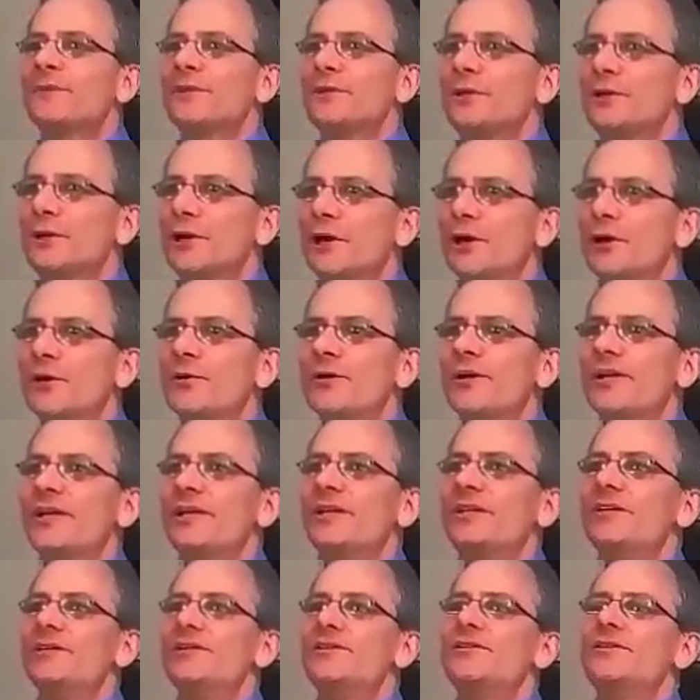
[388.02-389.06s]
You know,
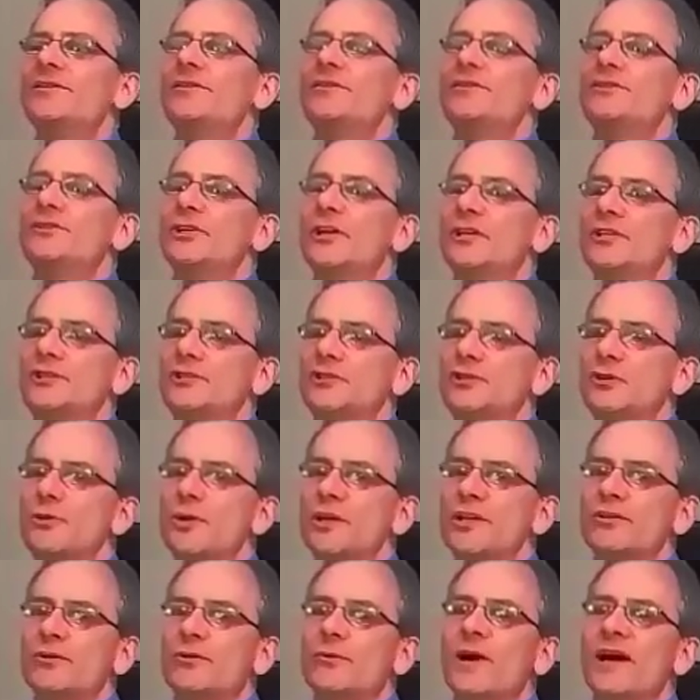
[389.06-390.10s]
it is just
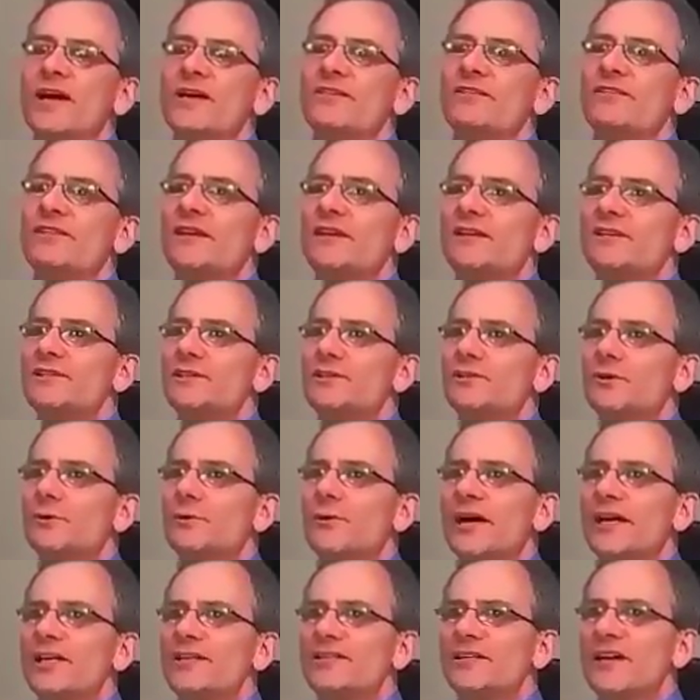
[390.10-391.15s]
doing the right things at the
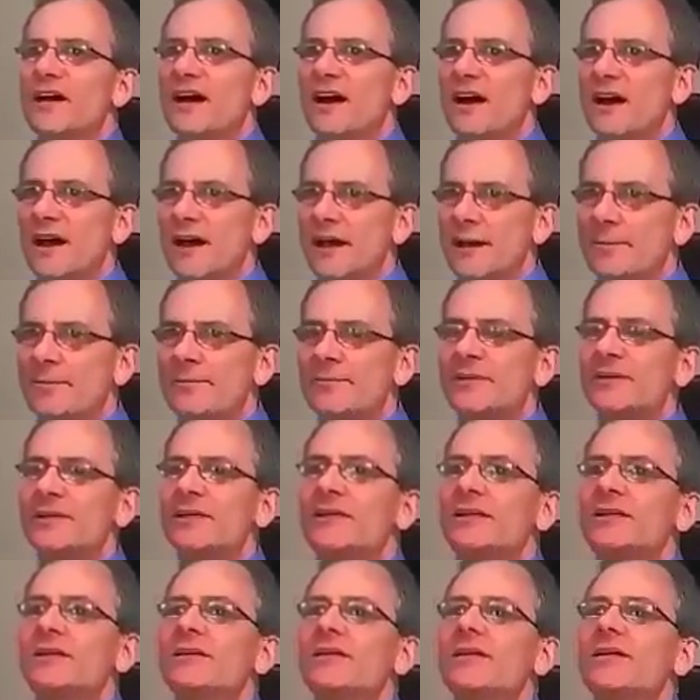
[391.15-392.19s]
right time,
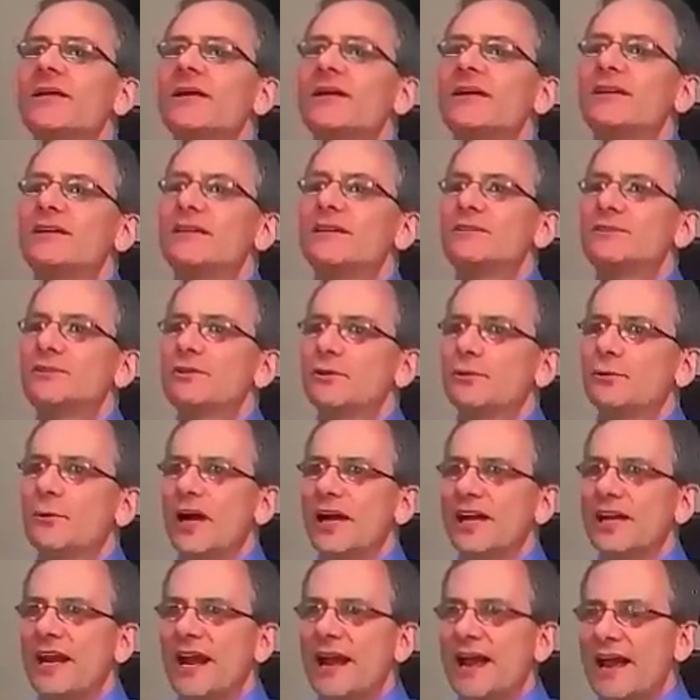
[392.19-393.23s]
getting into the
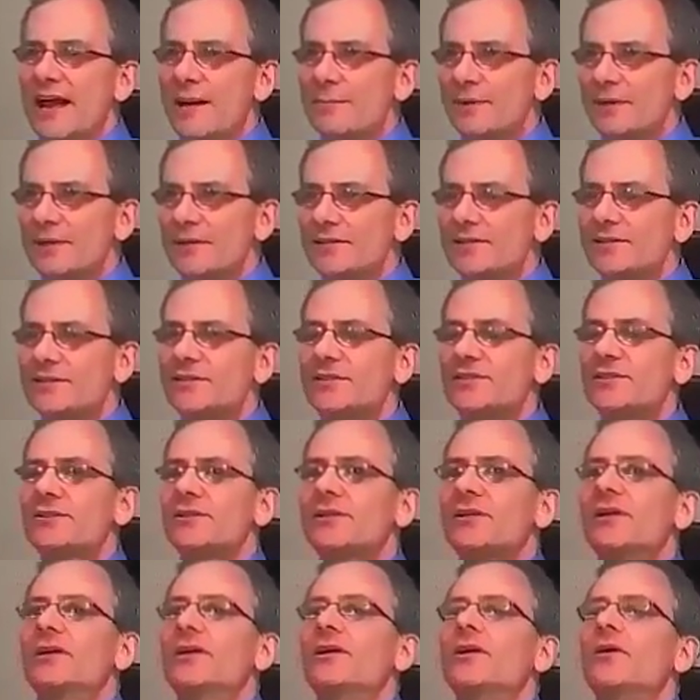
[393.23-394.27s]
right
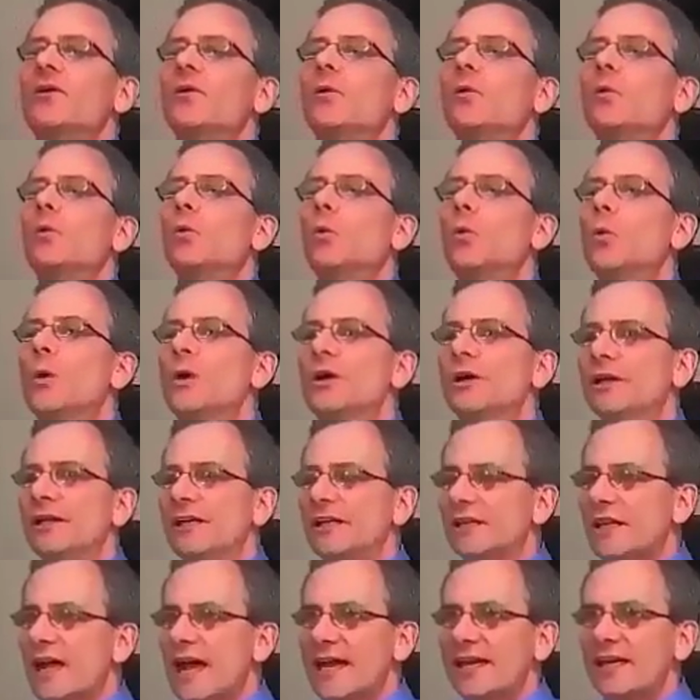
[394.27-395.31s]
habits,
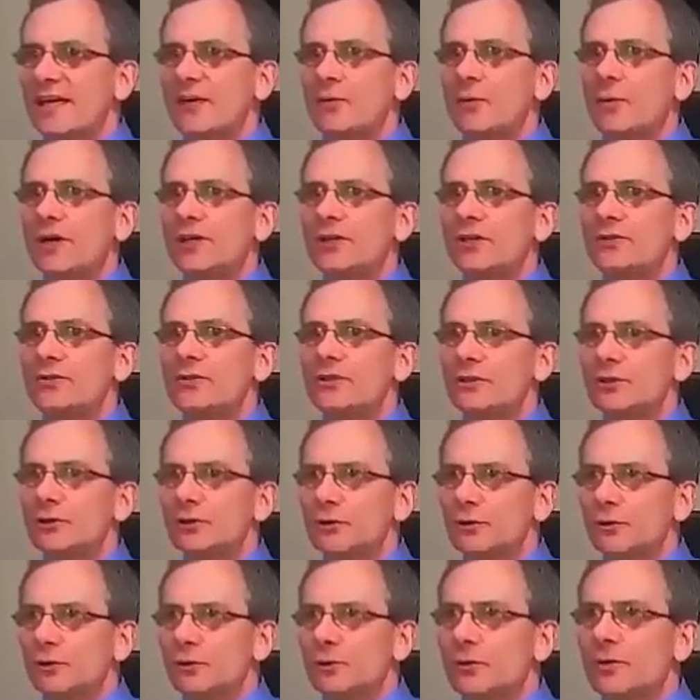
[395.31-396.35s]
really liking what you
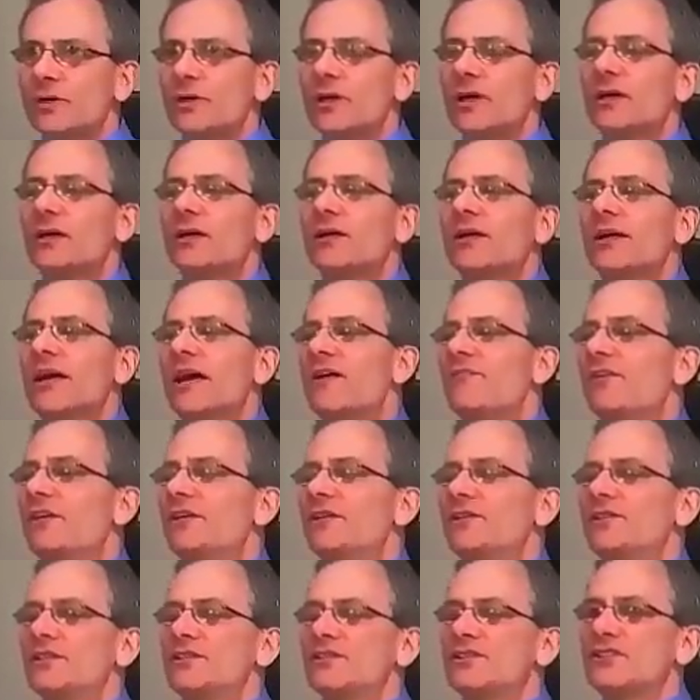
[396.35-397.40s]
do,
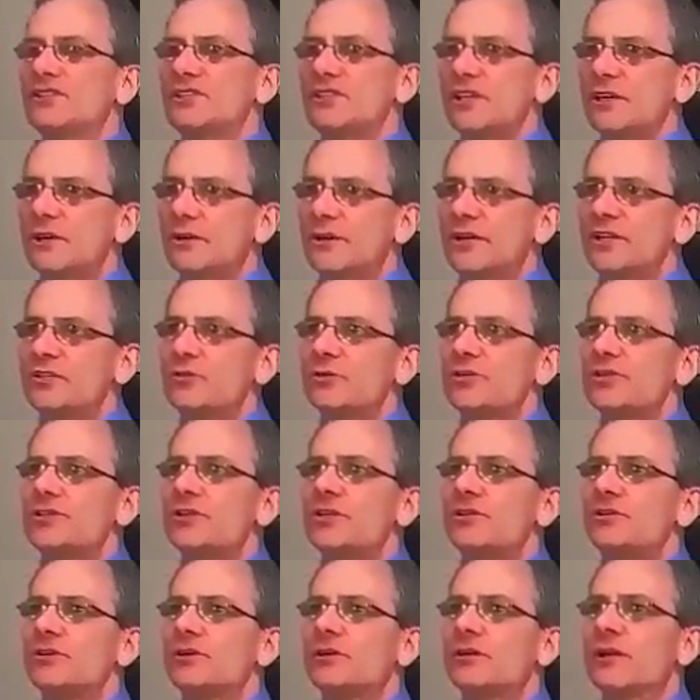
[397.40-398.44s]
having a sincere
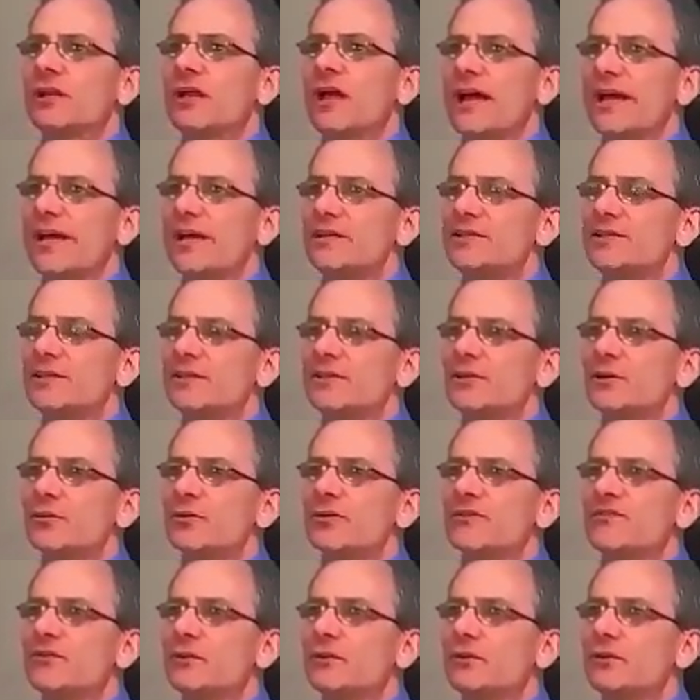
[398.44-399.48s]
interest in your clients and
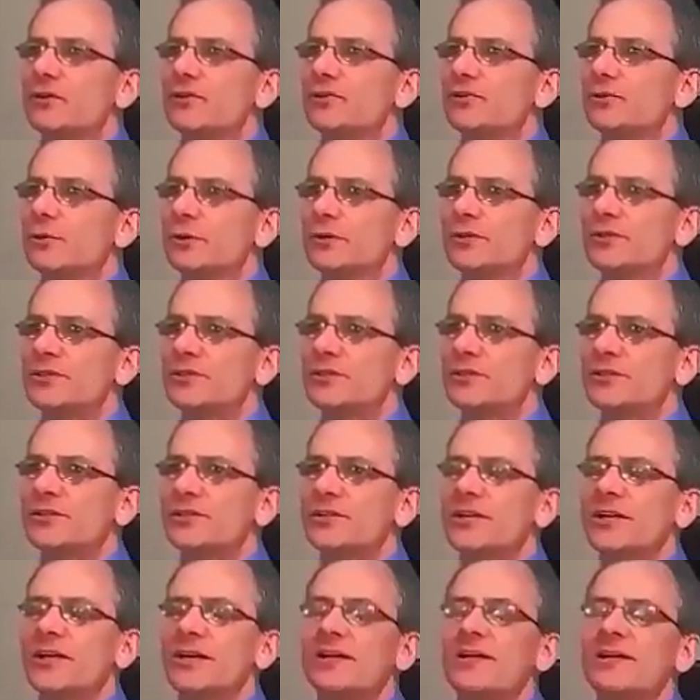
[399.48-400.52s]
your referral
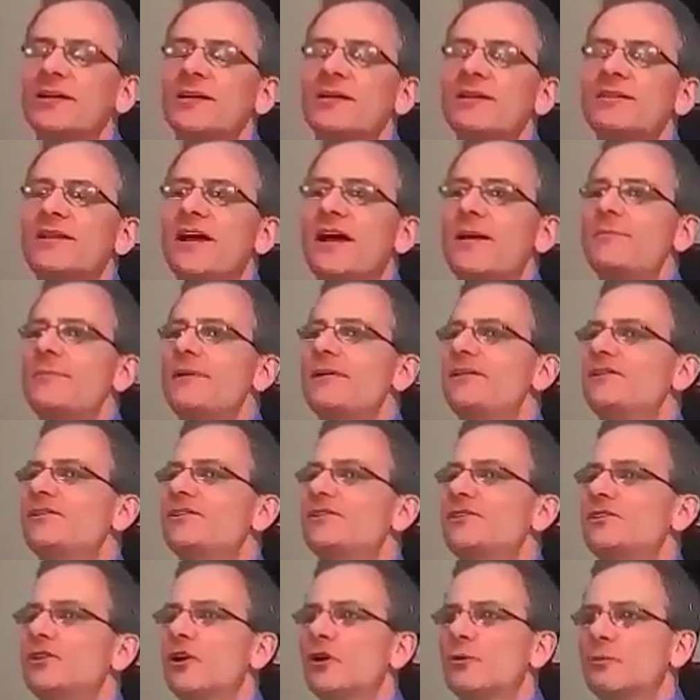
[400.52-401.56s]
sources. That
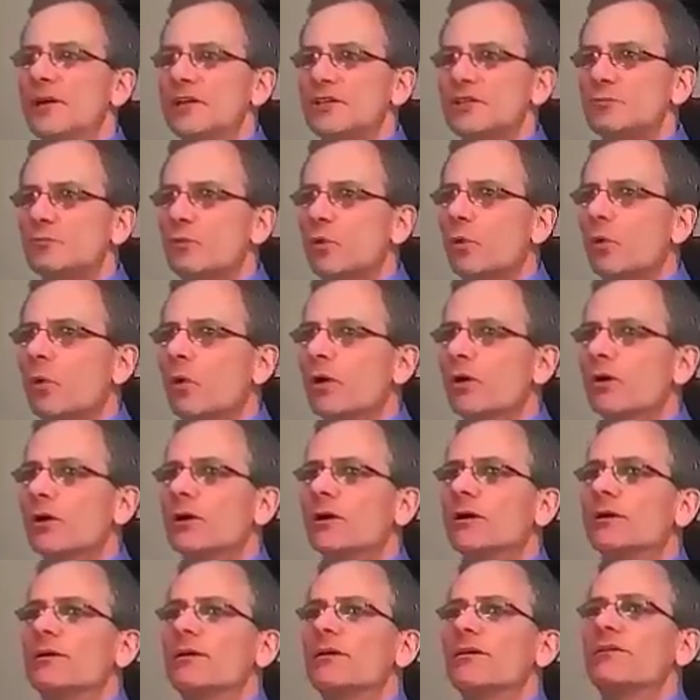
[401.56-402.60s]
means so much
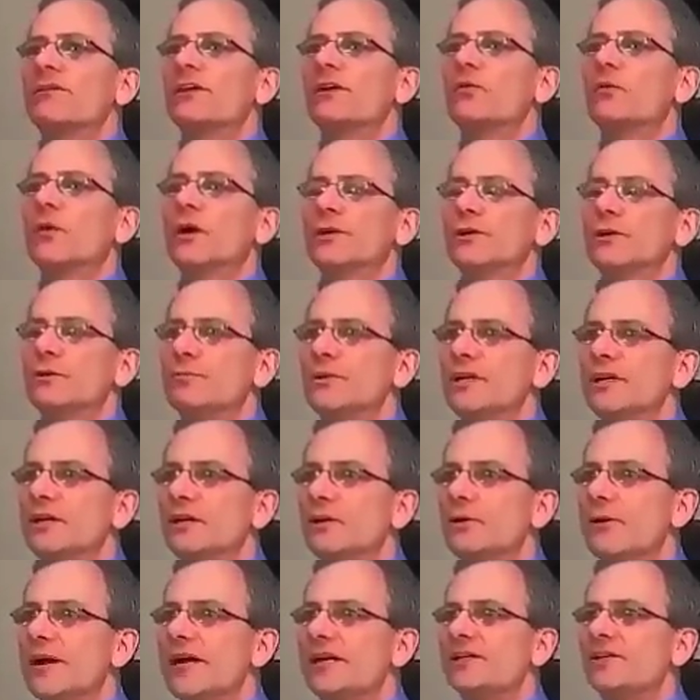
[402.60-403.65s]
more than what you're
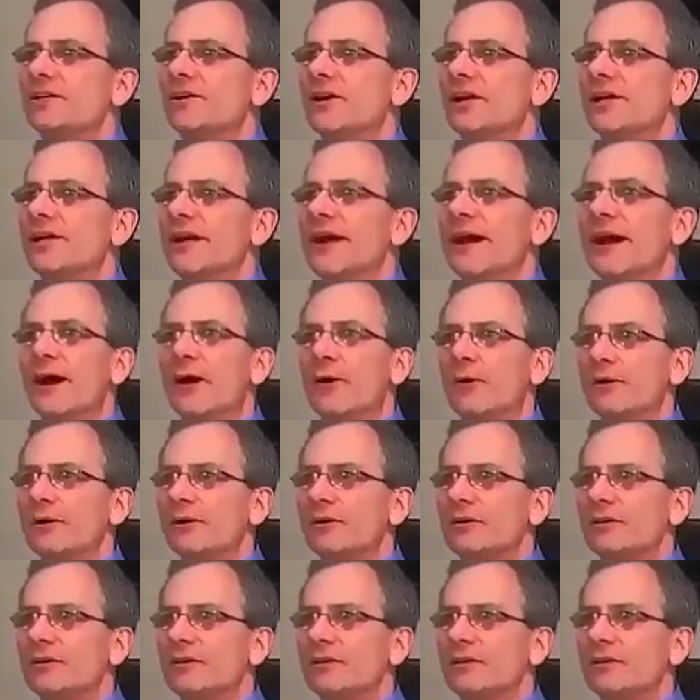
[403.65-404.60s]
being graded on now.